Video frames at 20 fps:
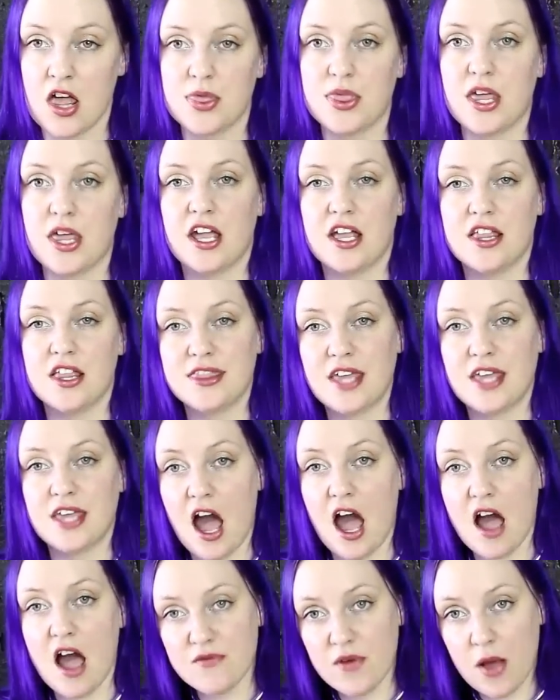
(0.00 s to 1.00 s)
they, they
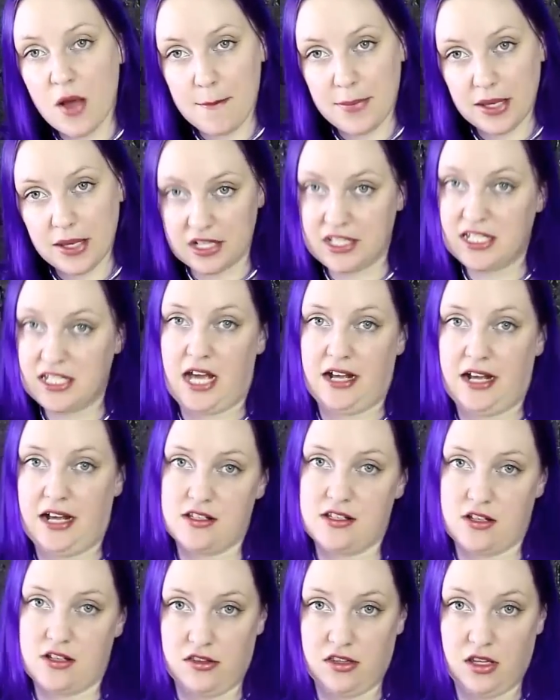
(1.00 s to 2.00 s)
have a bit of
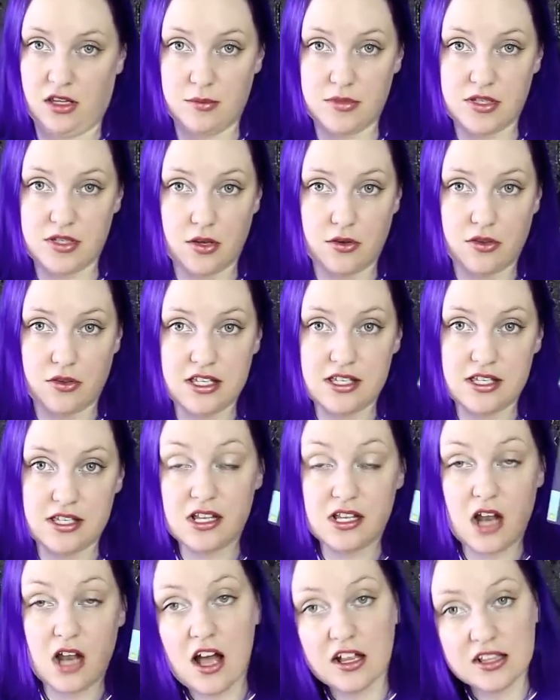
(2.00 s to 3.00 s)
text on them. So this is
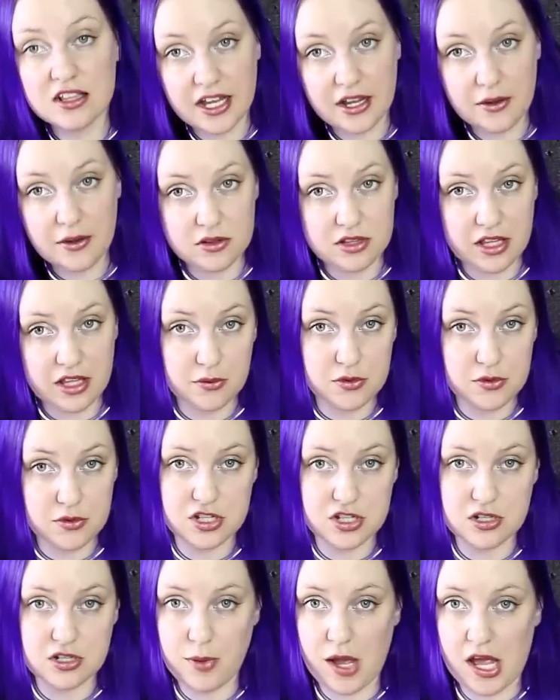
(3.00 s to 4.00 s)
not lang language
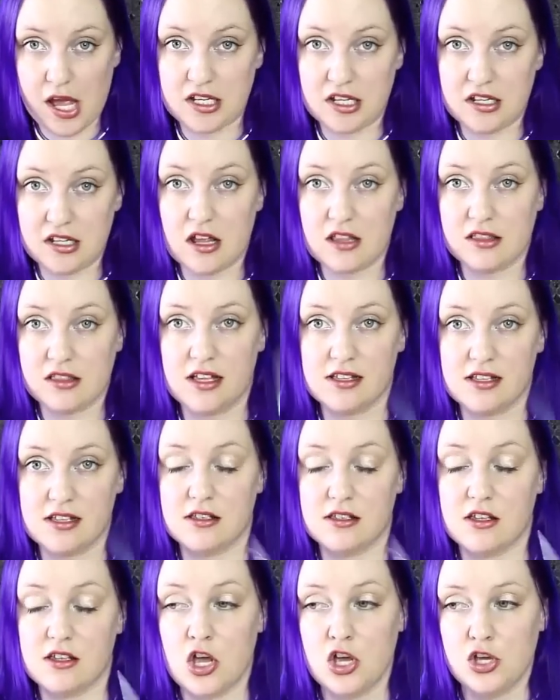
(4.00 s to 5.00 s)
independent
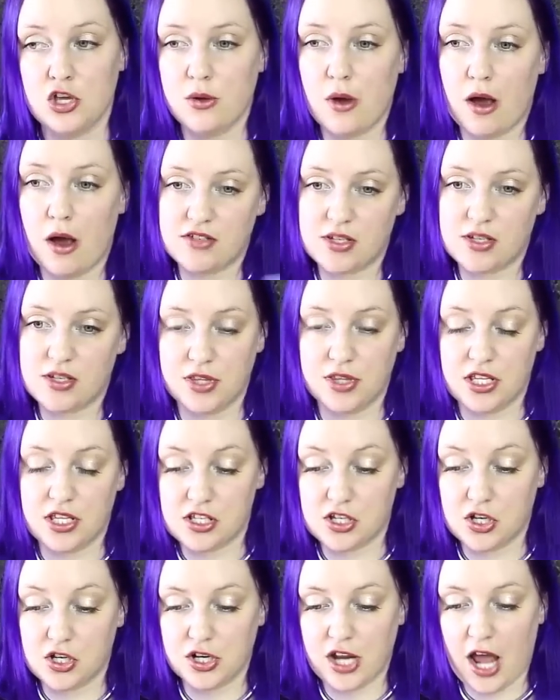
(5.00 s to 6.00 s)
unless you have someone
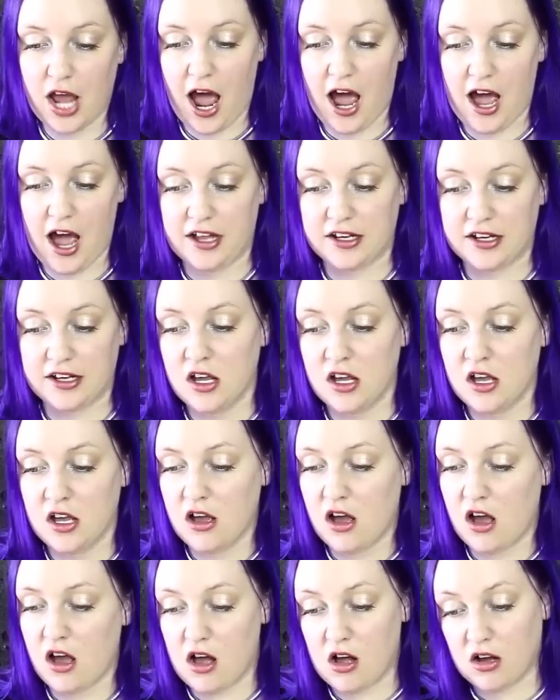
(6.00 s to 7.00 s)
that's good at
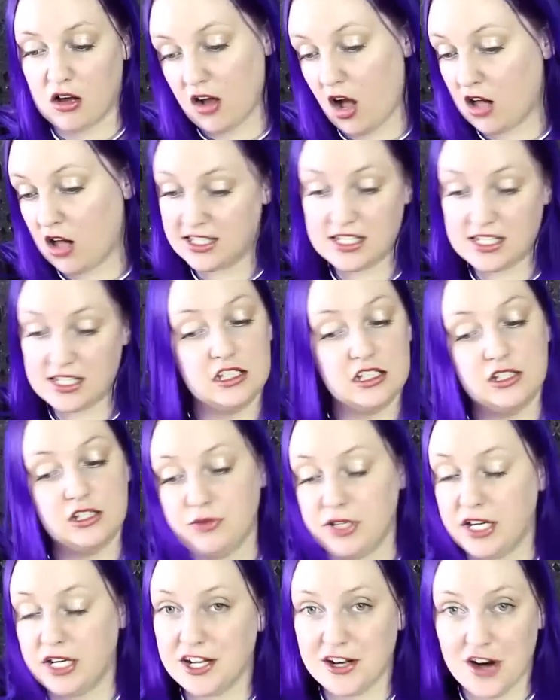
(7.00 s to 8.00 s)
uh, constantly
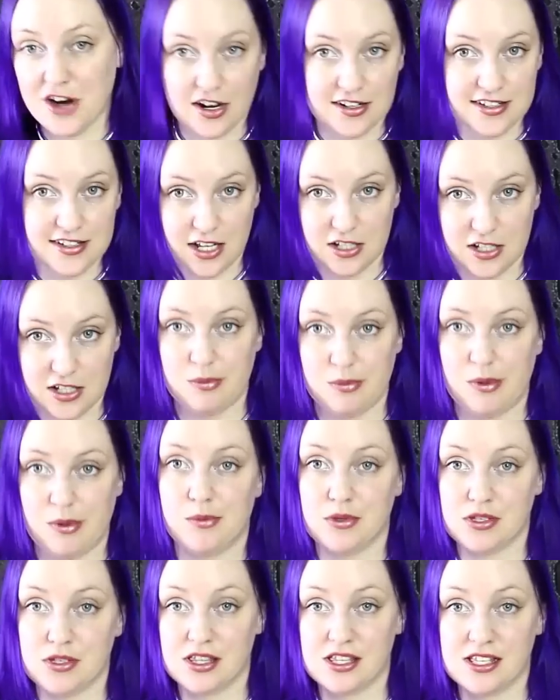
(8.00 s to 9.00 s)
reading cards out to
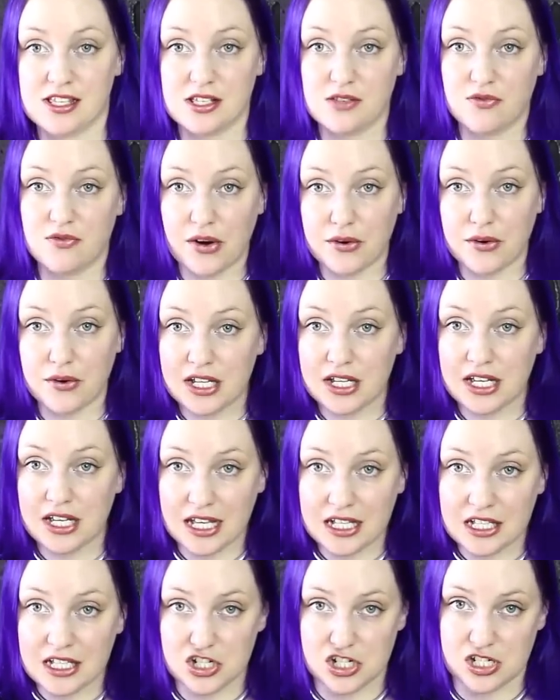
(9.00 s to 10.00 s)
people. So this is very
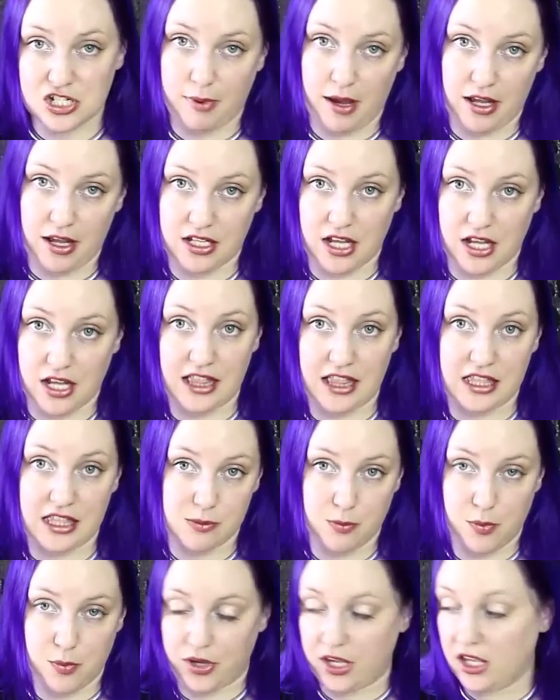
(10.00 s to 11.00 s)
English dependent at
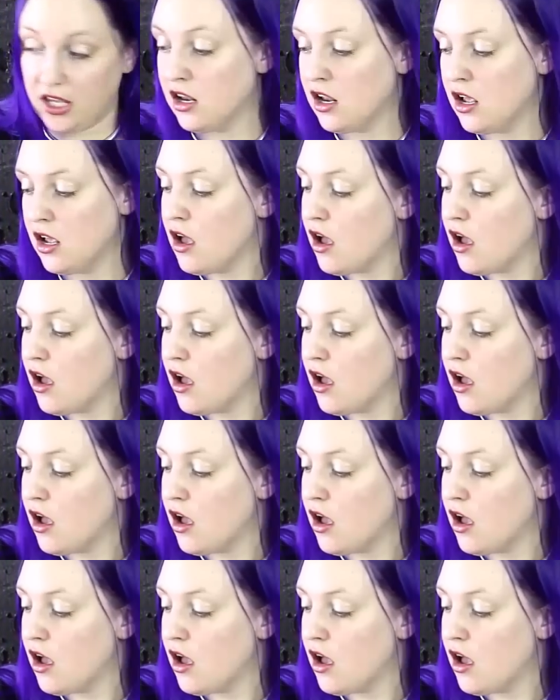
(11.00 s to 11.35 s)
this point.